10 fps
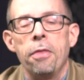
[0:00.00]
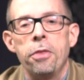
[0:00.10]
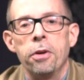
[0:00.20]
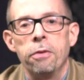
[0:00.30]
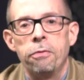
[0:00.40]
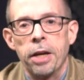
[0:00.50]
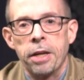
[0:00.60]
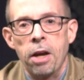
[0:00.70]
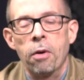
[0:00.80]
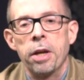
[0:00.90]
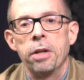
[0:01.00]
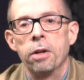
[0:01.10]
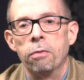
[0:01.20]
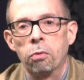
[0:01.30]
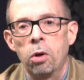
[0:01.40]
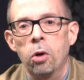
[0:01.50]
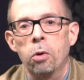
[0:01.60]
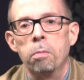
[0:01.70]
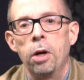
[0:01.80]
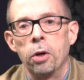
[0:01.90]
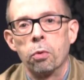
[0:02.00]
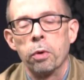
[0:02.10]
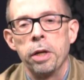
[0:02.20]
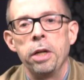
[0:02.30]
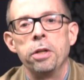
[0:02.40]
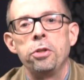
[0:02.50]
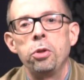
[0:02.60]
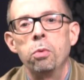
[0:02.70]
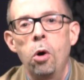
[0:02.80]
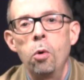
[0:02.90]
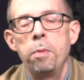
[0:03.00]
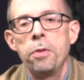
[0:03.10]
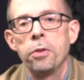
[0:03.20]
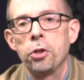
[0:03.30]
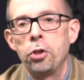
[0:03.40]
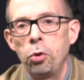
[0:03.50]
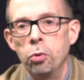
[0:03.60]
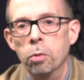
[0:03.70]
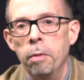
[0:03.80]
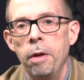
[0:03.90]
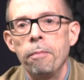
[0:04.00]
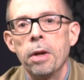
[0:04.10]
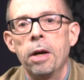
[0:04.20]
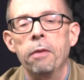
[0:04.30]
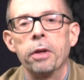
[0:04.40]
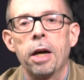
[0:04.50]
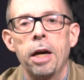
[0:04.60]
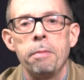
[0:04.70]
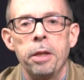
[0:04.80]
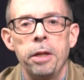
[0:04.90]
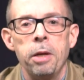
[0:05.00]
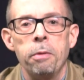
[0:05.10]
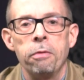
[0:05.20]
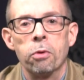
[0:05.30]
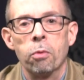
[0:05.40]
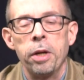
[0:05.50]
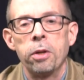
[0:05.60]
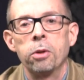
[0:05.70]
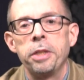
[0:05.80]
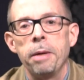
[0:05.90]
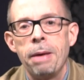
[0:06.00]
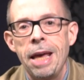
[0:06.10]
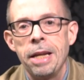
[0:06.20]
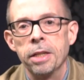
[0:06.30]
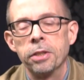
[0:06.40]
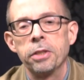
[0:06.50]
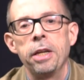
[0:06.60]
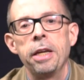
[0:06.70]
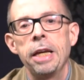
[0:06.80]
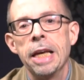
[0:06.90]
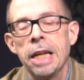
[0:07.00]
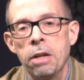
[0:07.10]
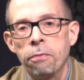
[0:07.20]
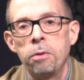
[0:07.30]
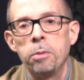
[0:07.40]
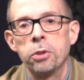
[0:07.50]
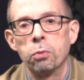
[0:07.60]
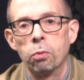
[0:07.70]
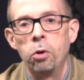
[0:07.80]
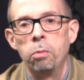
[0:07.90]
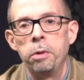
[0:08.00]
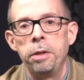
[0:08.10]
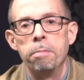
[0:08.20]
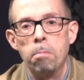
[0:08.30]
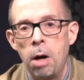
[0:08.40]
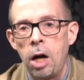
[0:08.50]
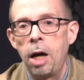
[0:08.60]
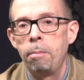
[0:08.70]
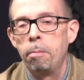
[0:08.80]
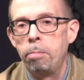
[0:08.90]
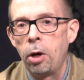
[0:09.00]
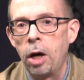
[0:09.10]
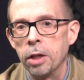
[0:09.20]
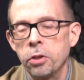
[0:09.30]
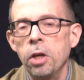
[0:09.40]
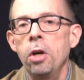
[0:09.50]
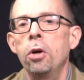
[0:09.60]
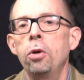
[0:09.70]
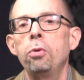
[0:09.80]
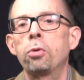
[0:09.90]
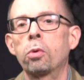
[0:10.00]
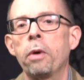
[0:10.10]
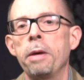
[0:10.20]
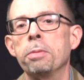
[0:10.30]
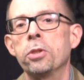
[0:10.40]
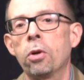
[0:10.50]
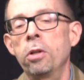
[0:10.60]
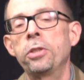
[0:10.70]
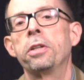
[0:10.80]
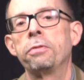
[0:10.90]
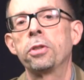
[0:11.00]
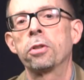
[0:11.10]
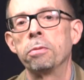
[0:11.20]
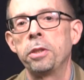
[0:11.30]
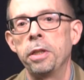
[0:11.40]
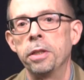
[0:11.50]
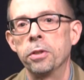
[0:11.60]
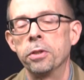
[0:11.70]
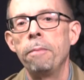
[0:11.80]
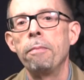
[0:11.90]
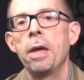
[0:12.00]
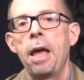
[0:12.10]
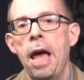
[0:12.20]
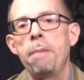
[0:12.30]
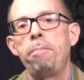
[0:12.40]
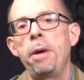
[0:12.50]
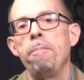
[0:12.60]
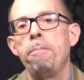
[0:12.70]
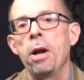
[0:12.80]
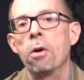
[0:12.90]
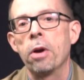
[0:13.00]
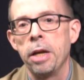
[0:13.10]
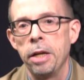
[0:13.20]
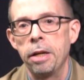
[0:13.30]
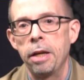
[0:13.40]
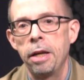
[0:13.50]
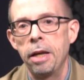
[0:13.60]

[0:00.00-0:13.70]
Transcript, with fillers: The Vicariate of Rome agreed to open the tomb of a guy by the name of Enrico de Pedis, an infamous Roman mob boss who, through a bizarre set of circumstances, had been buried